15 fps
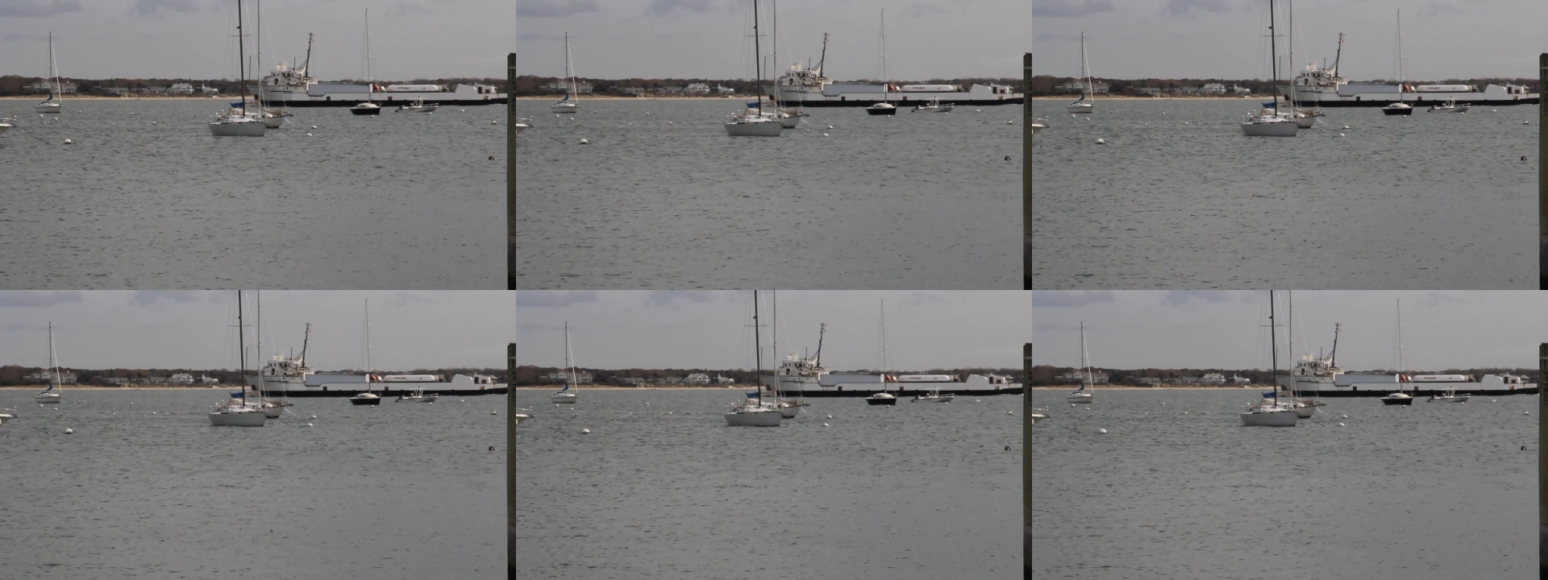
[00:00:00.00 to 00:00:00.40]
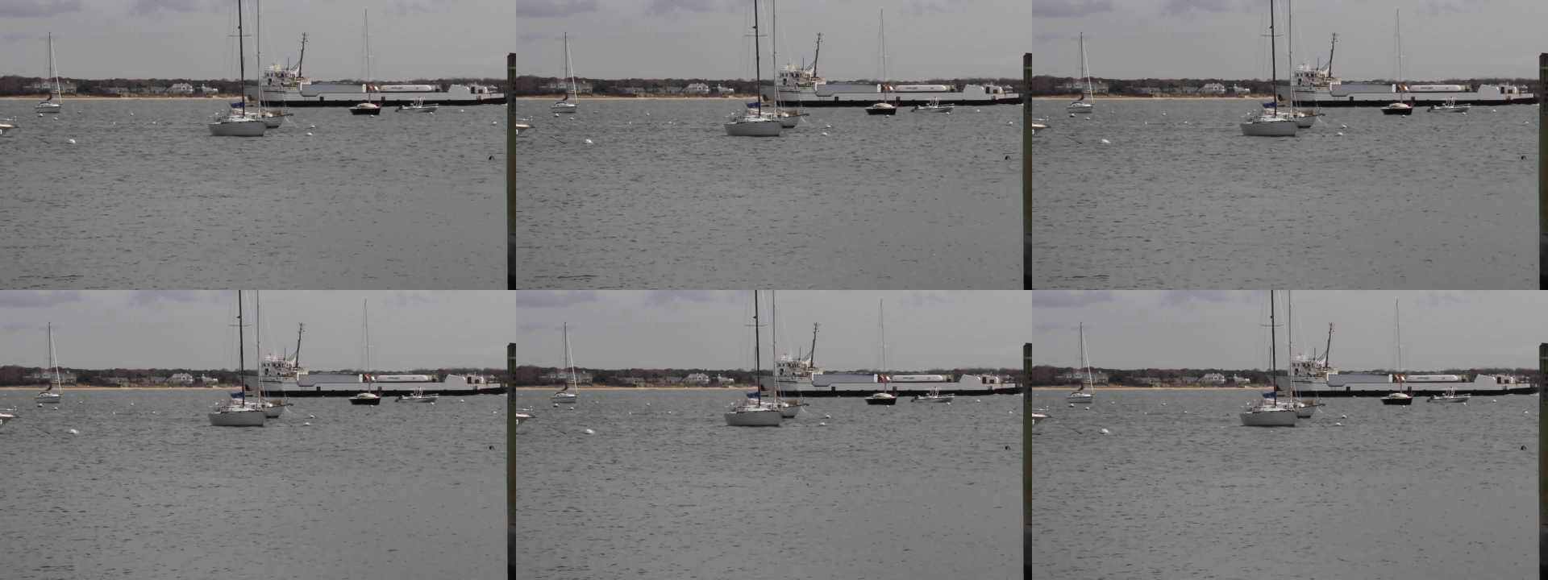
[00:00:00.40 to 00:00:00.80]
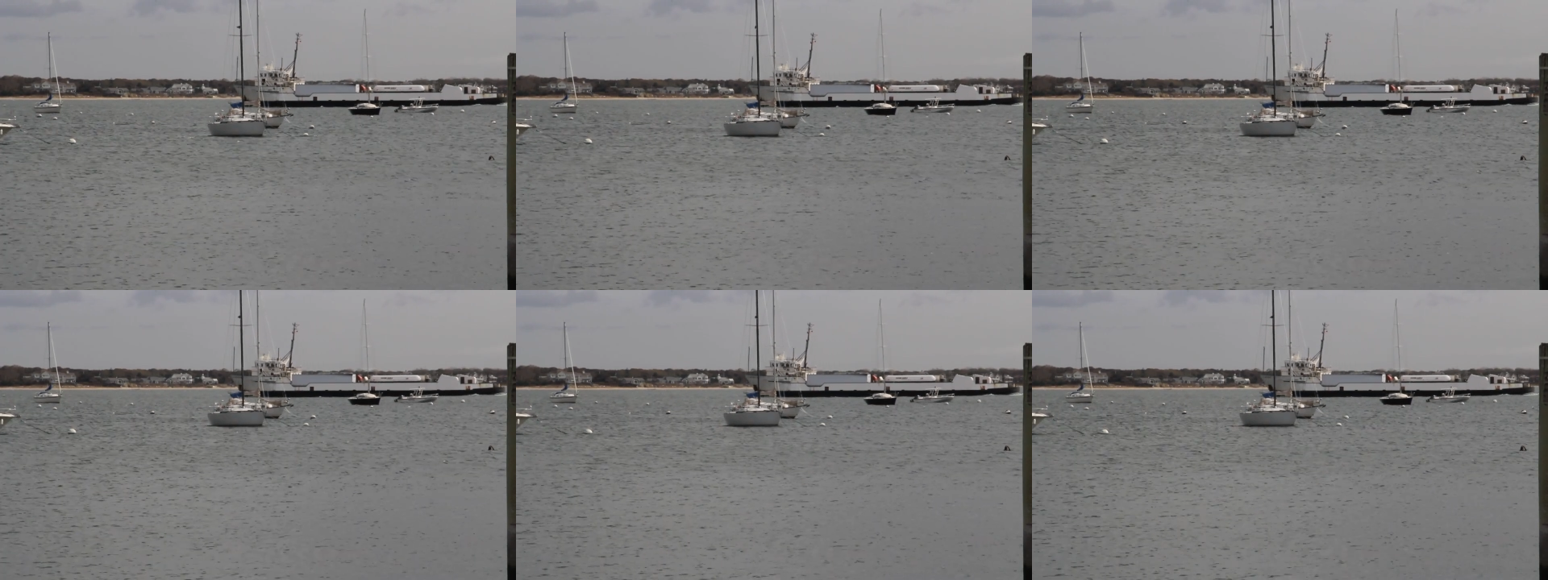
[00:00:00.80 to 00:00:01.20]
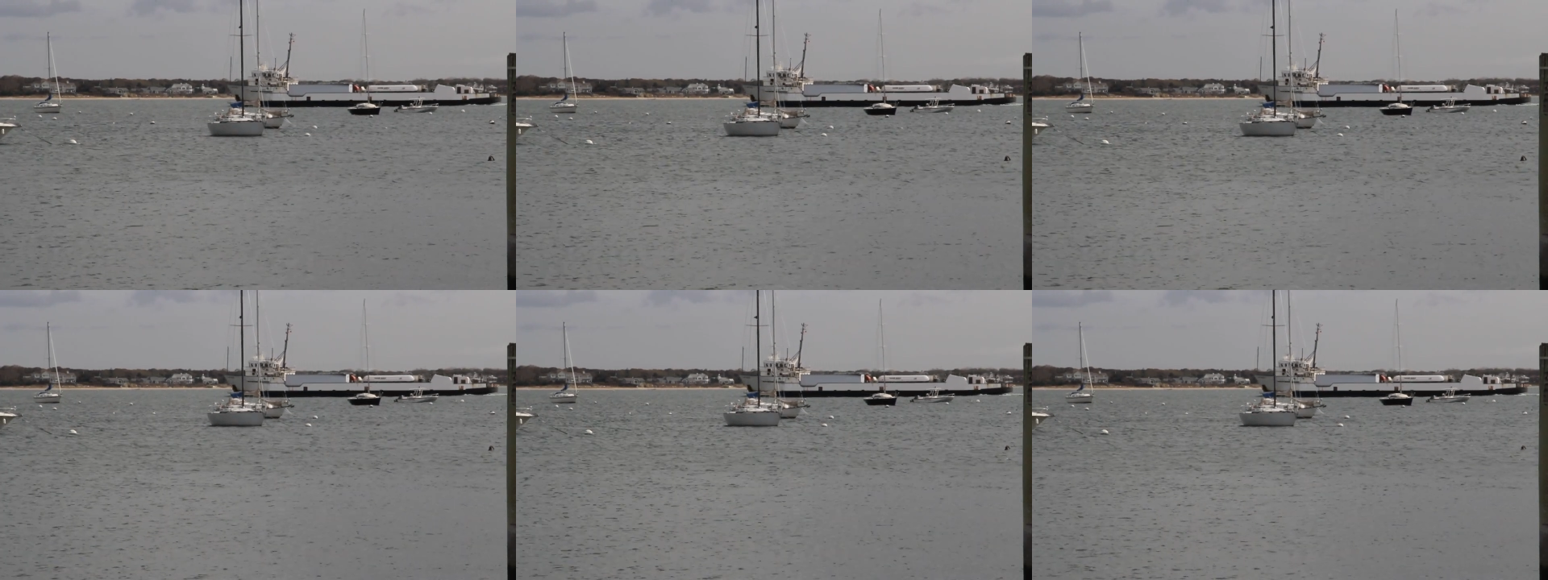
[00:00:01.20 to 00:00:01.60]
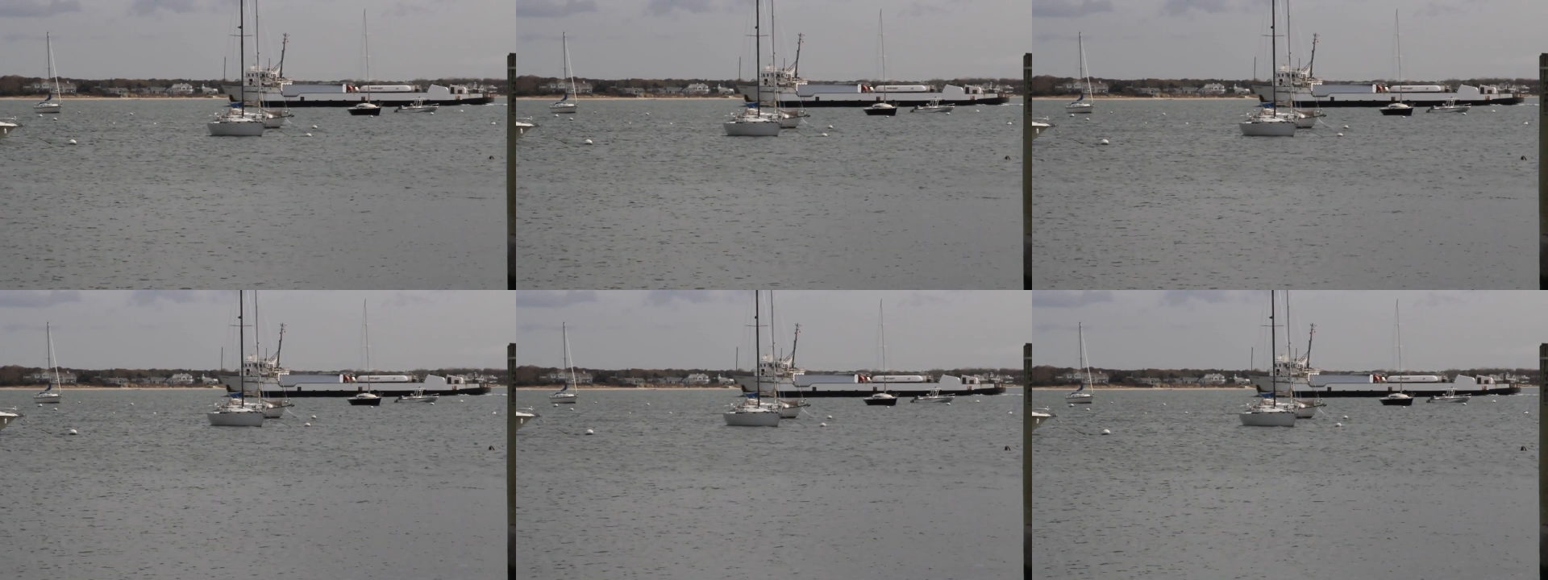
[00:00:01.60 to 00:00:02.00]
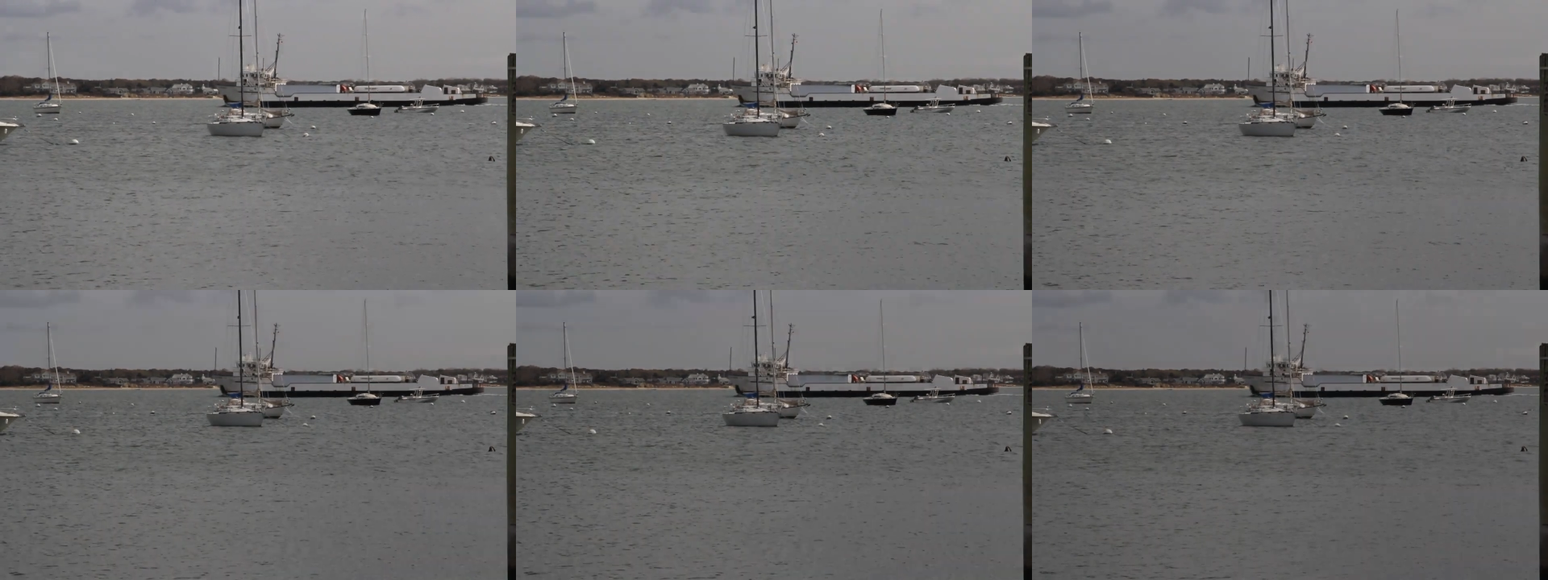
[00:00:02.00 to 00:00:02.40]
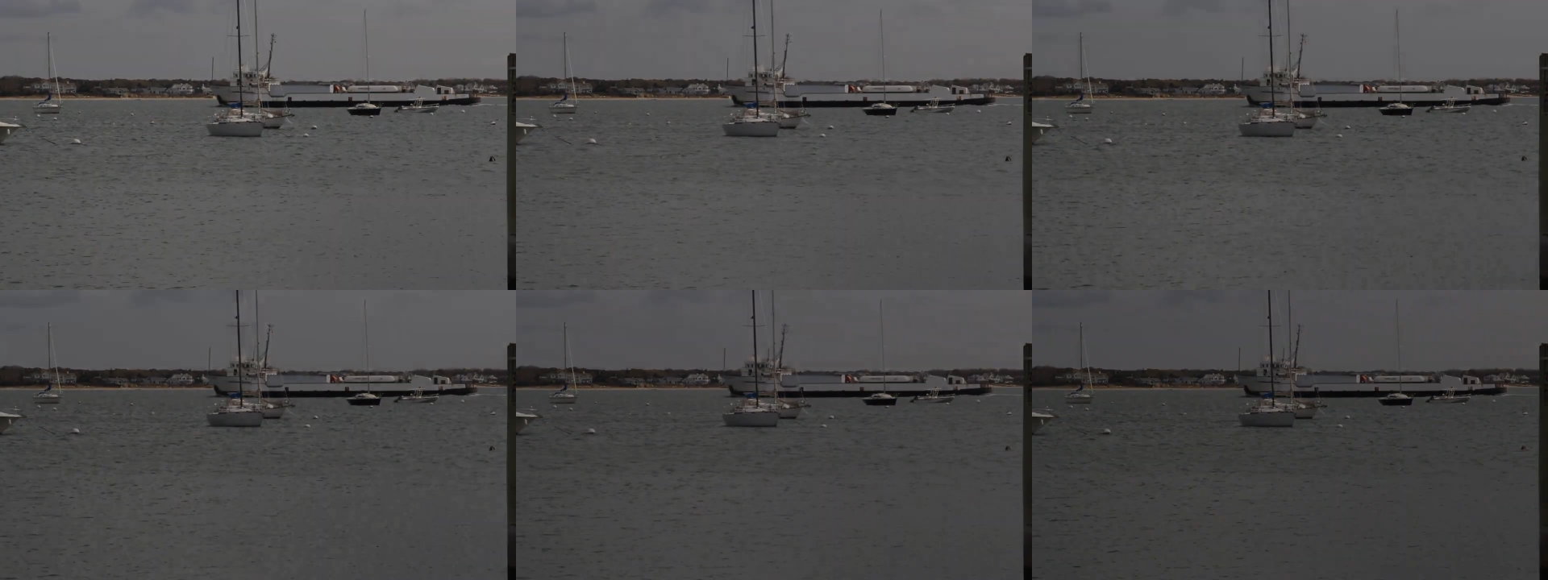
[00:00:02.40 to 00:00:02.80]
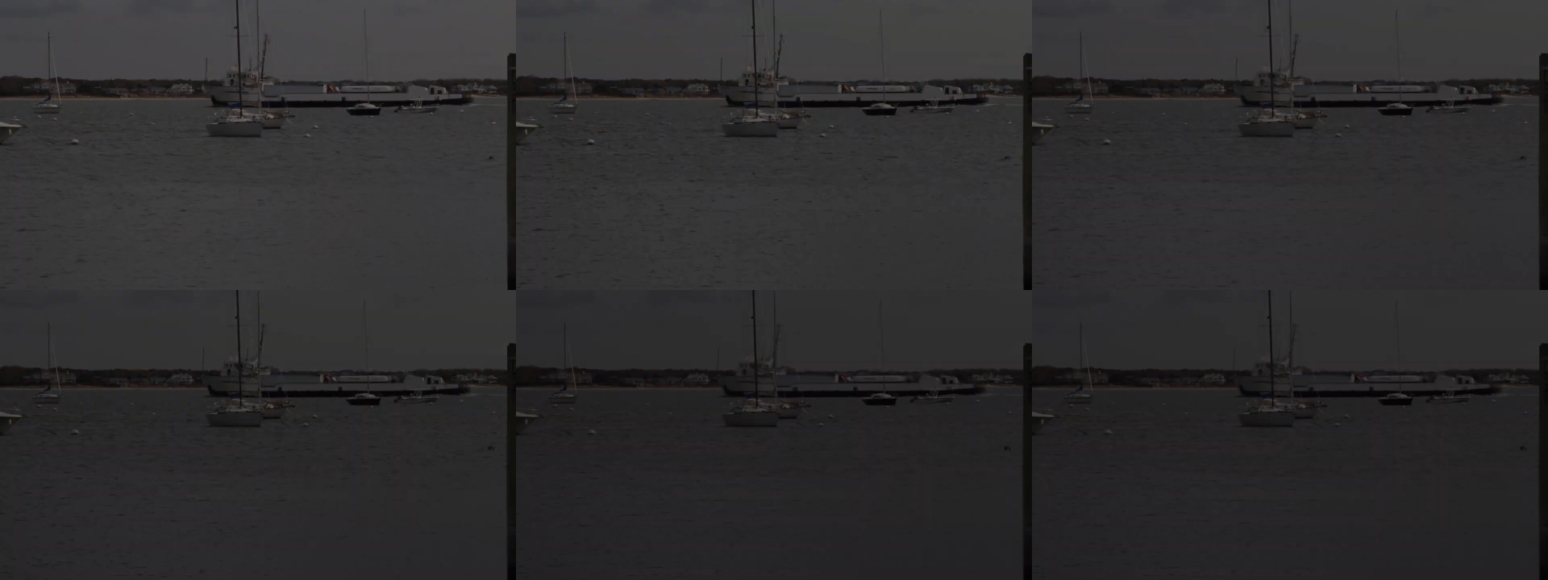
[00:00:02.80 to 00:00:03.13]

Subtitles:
(no speaker visible)